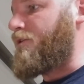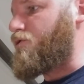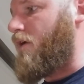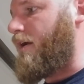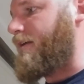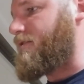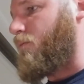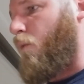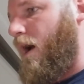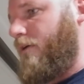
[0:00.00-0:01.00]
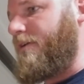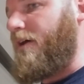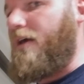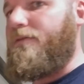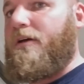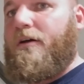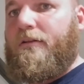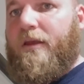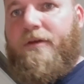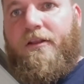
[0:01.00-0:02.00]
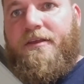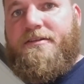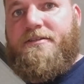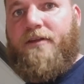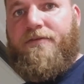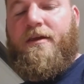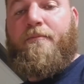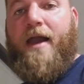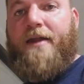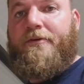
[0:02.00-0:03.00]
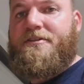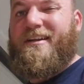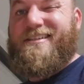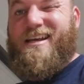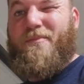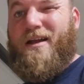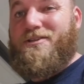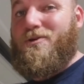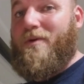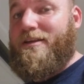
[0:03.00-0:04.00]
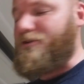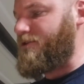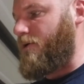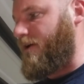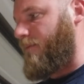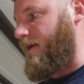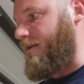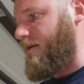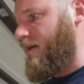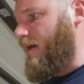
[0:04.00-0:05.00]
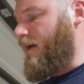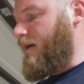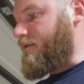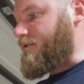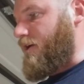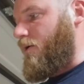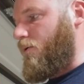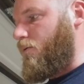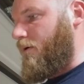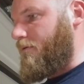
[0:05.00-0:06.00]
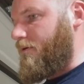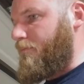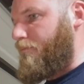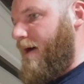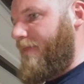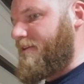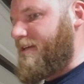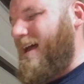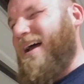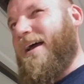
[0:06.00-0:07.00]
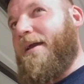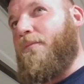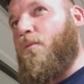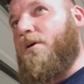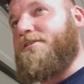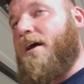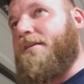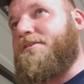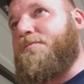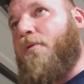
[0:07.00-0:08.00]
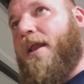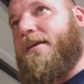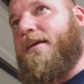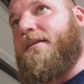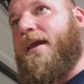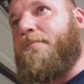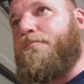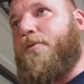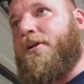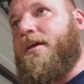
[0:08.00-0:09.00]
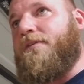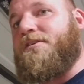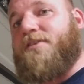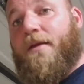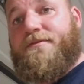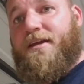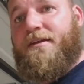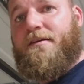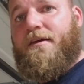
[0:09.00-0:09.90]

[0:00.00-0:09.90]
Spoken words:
truck, get some wiring done. The limitless lithium battery is going to take about 2 weeks or so to come in. So by the time we're done spraying it and putting the subs in,